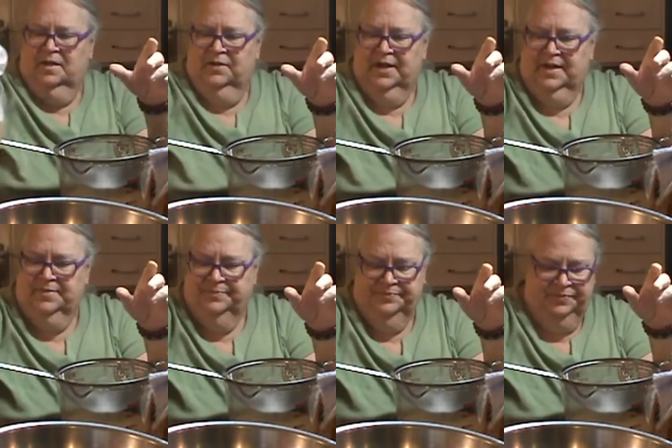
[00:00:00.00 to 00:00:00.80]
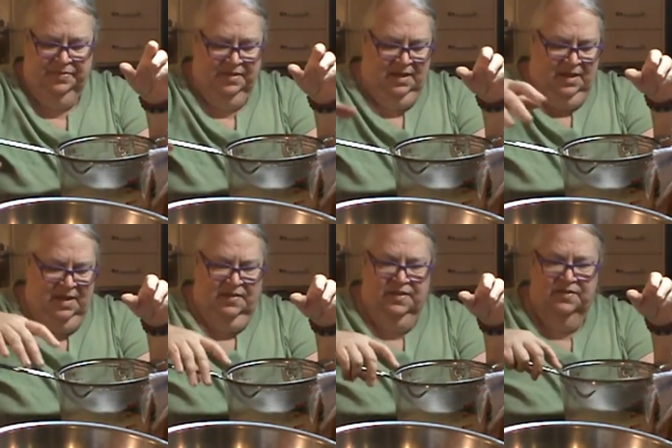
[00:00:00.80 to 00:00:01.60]
Okay.
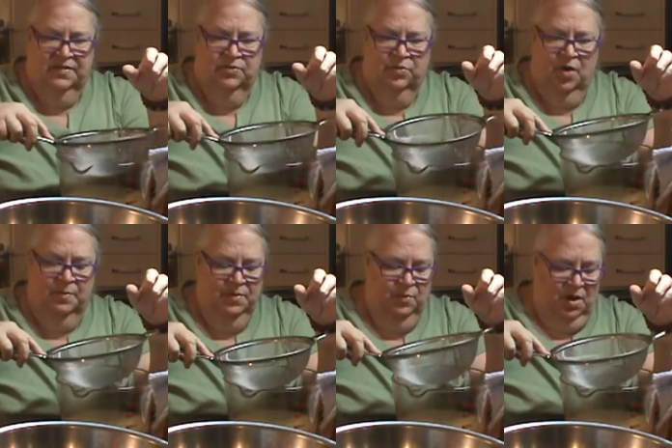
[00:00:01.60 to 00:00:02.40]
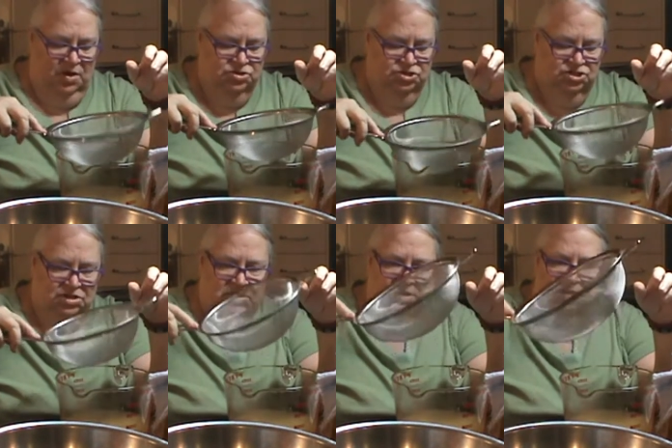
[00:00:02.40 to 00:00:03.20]
These things will all be washed
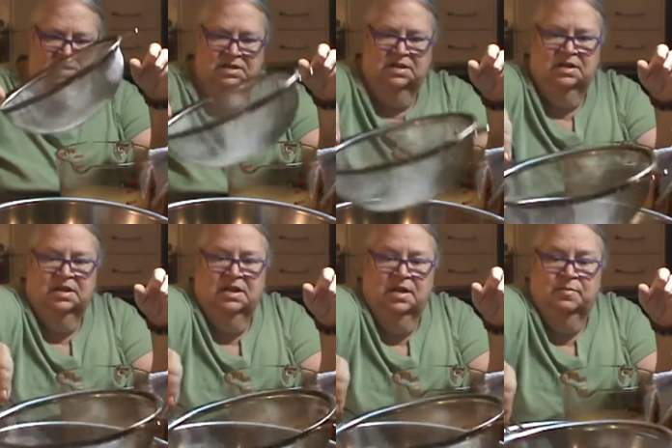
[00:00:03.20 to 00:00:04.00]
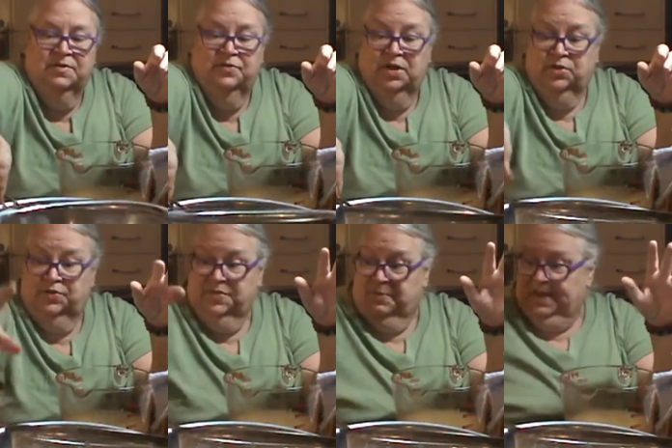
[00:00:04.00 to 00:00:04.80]
before I
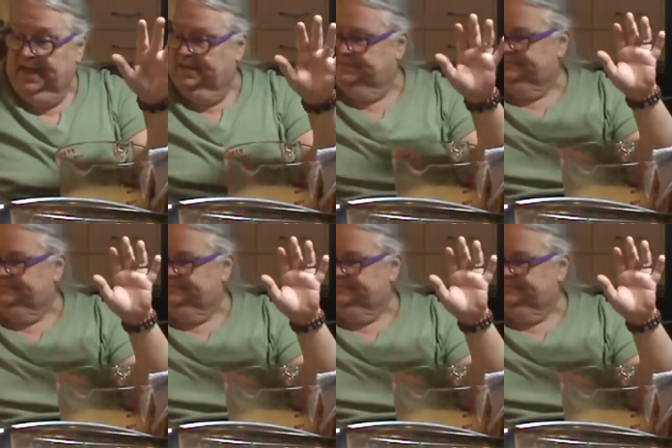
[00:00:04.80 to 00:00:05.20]
use them again.